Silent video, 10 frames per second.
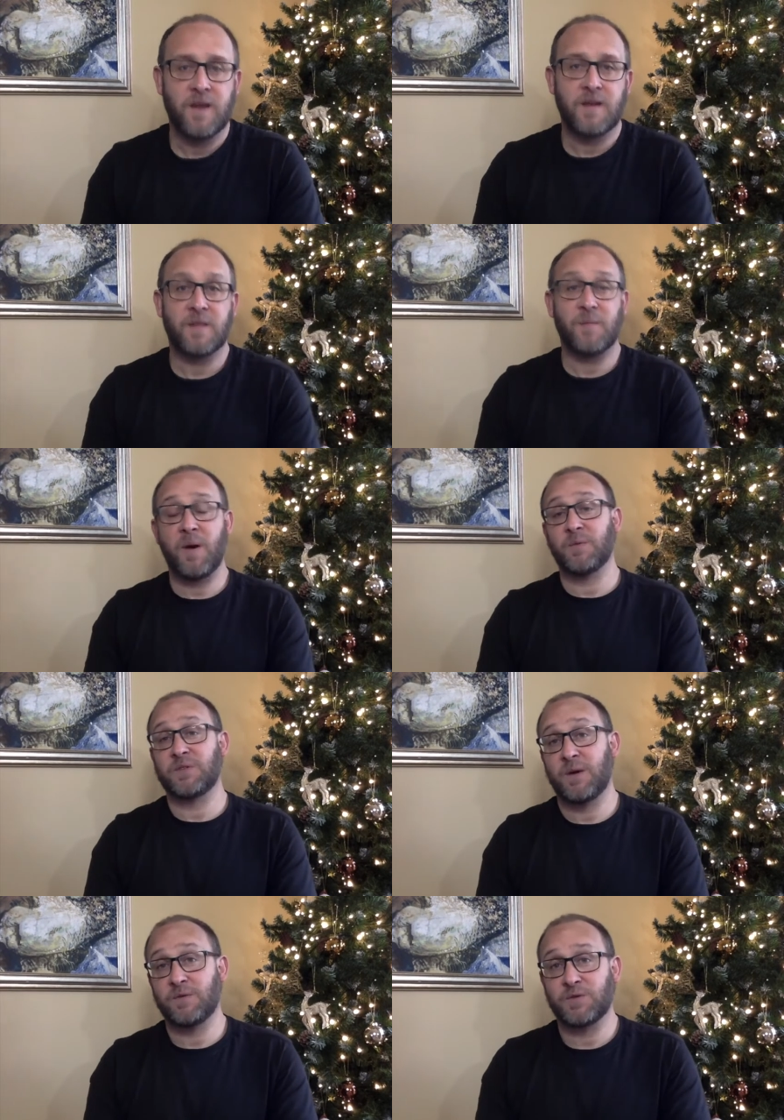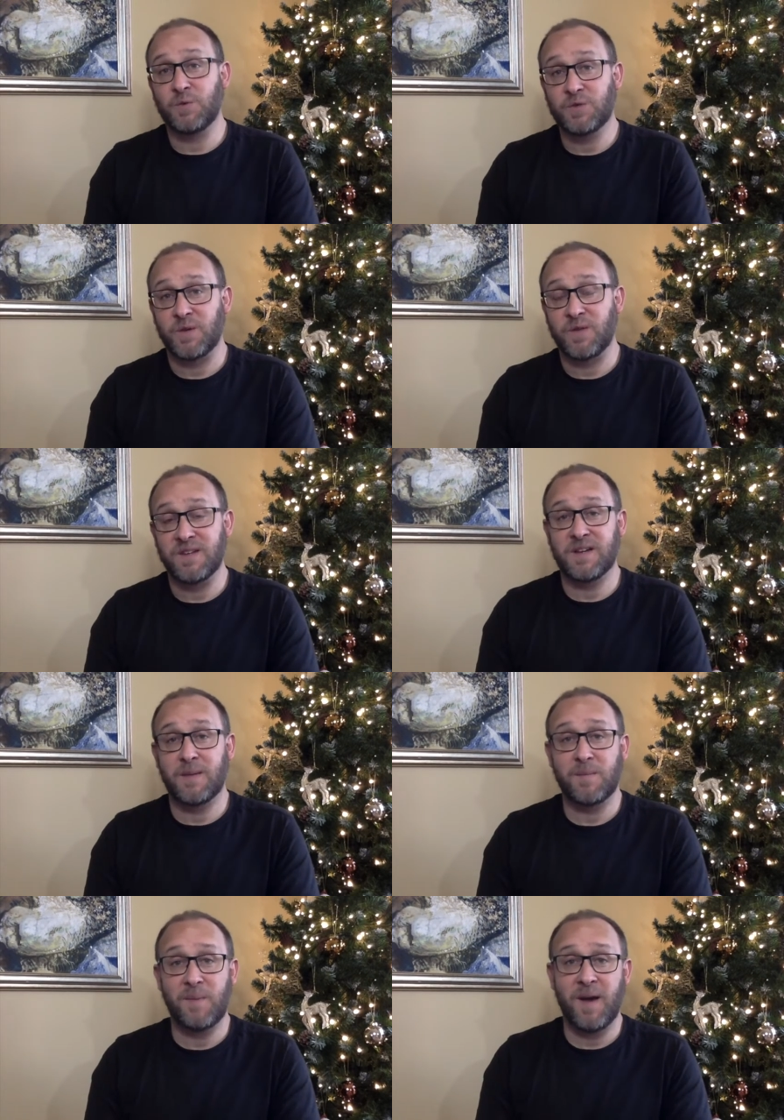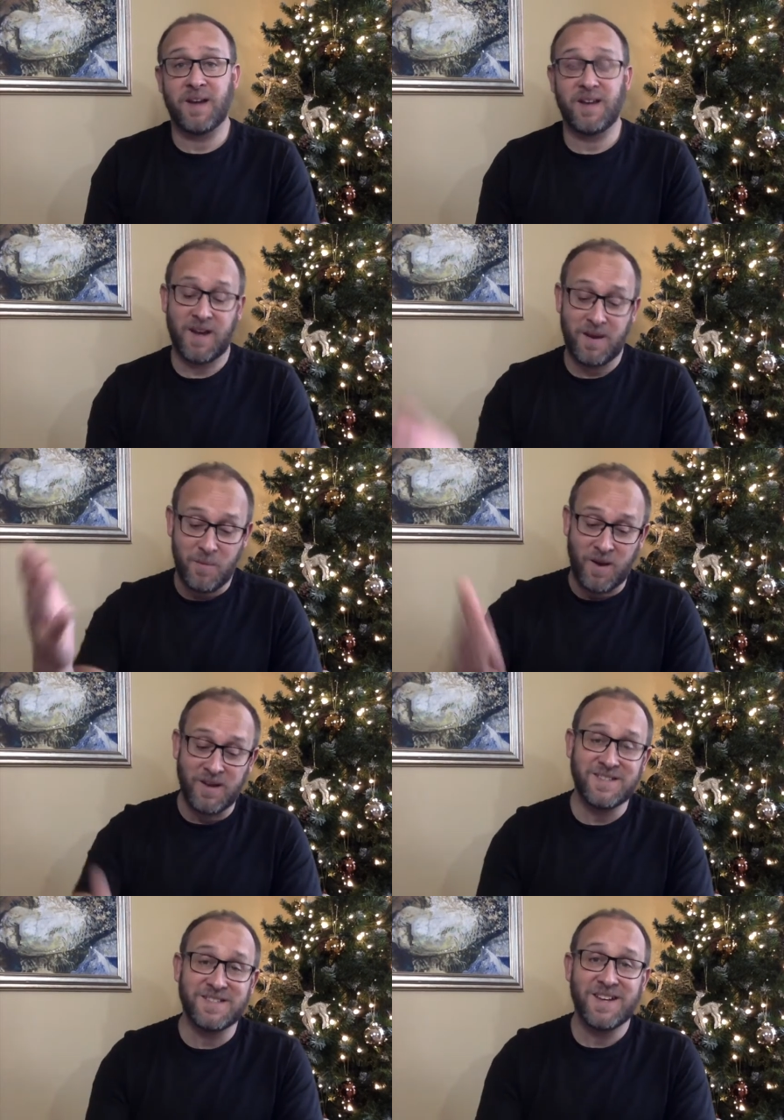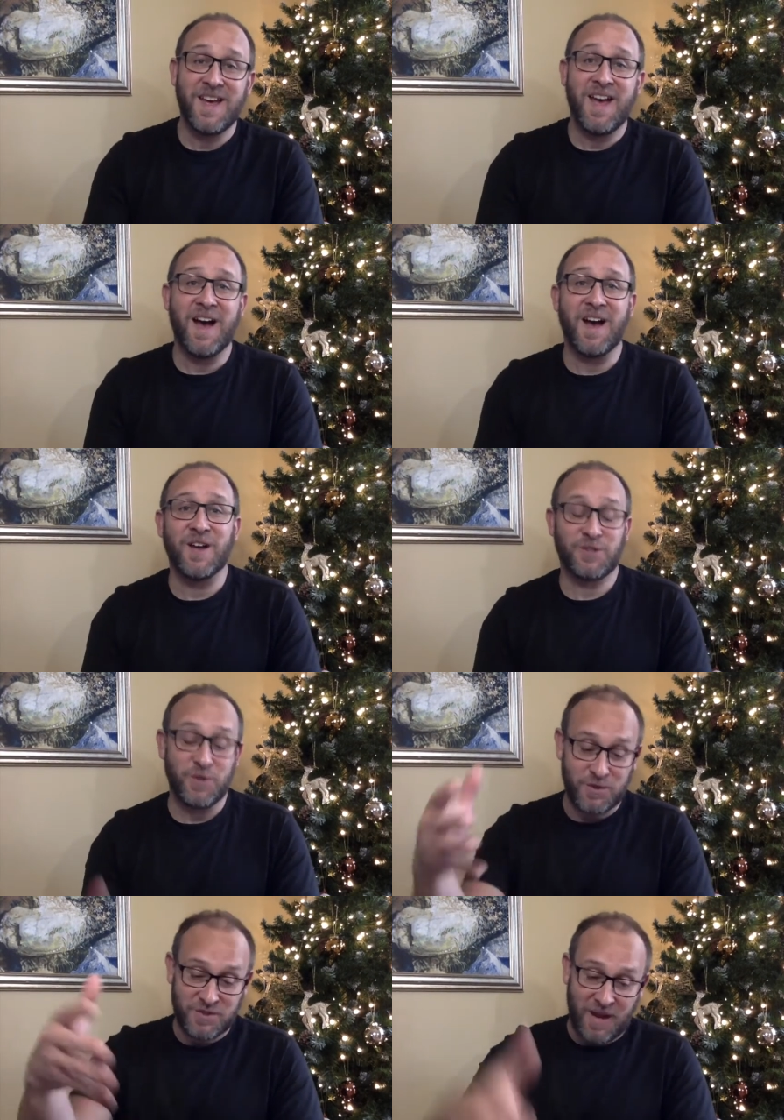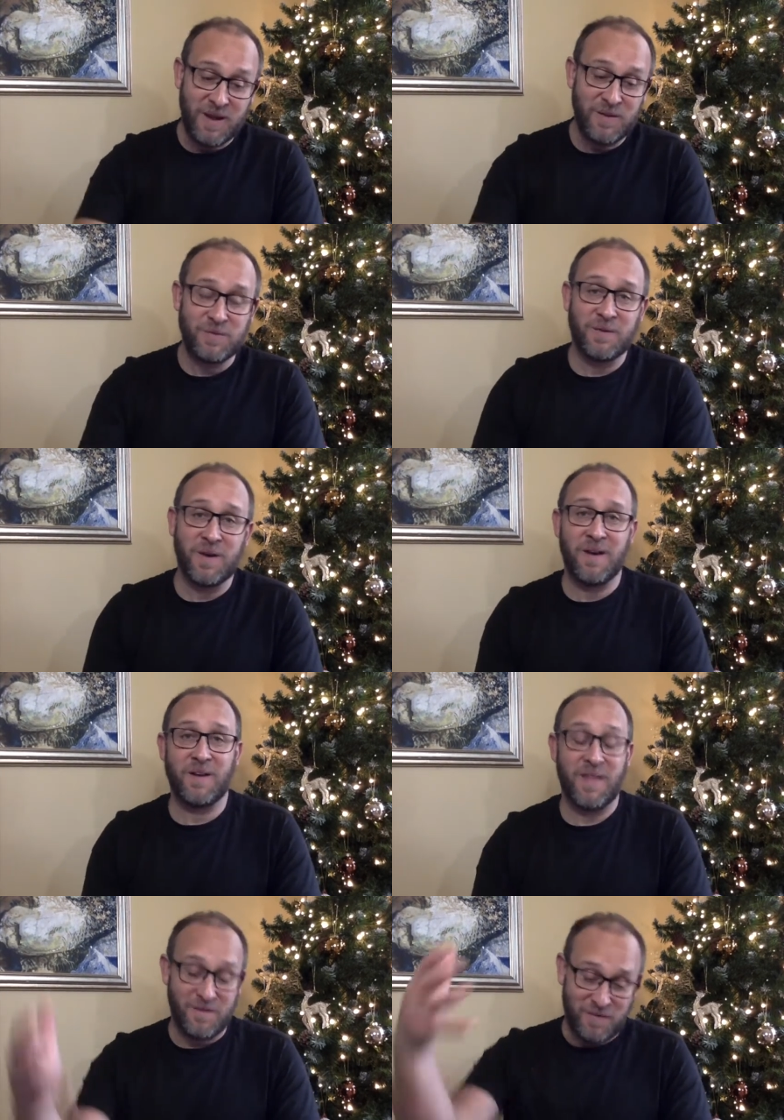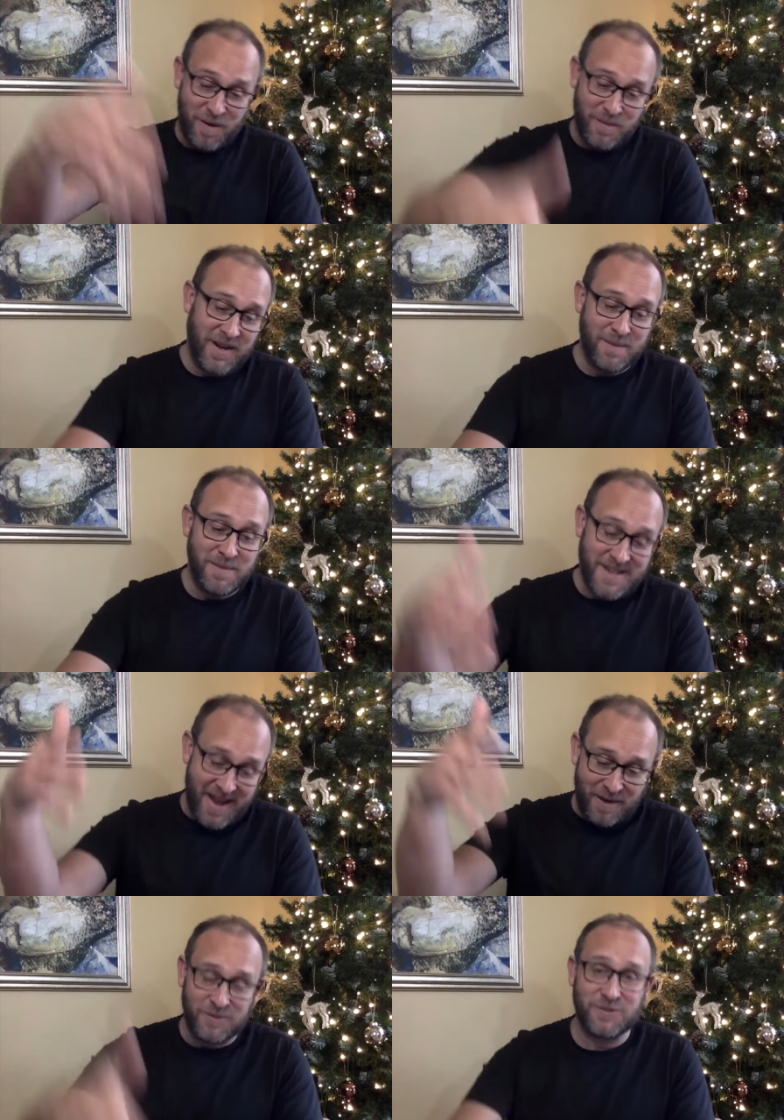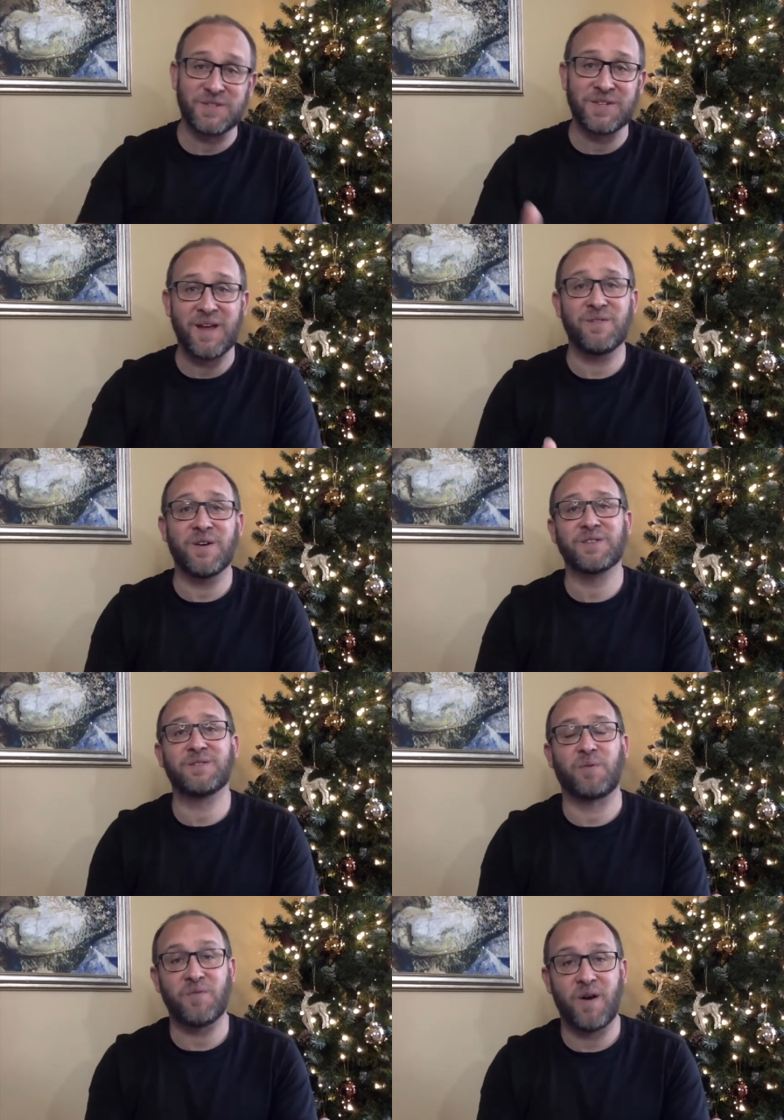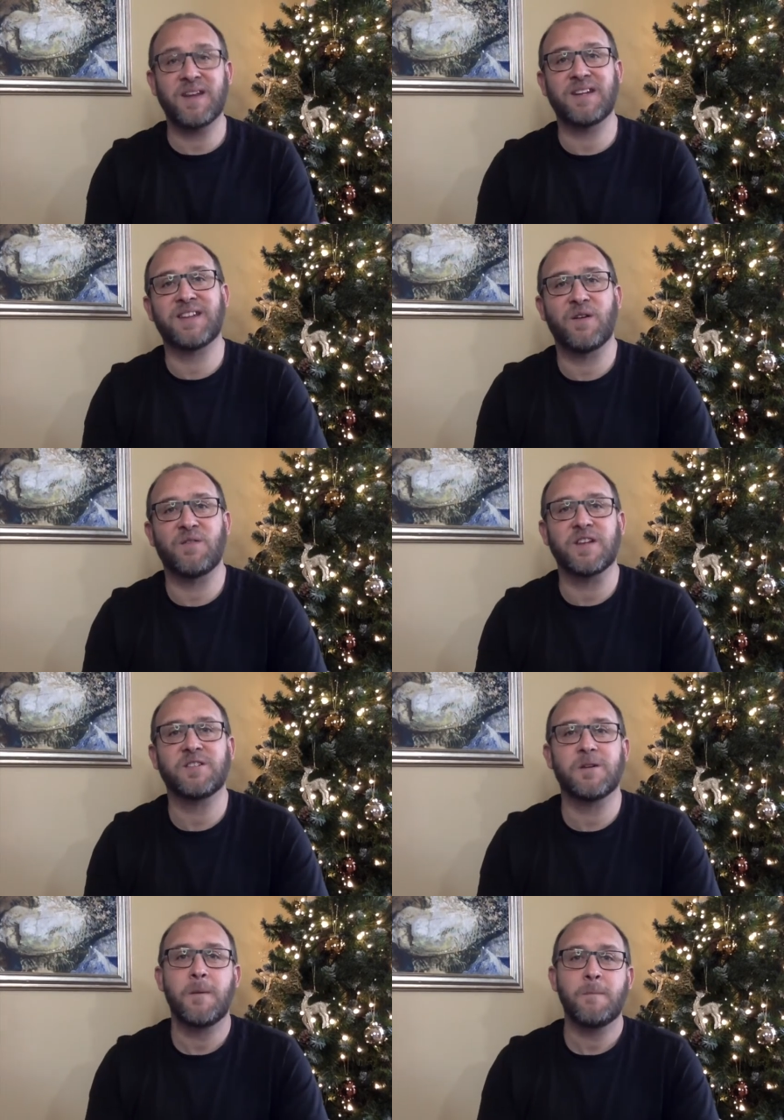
Now, the Bible tells us also that he's coming back. He came once uh, to save, uh, like that fireman came down to save us, provided salvation,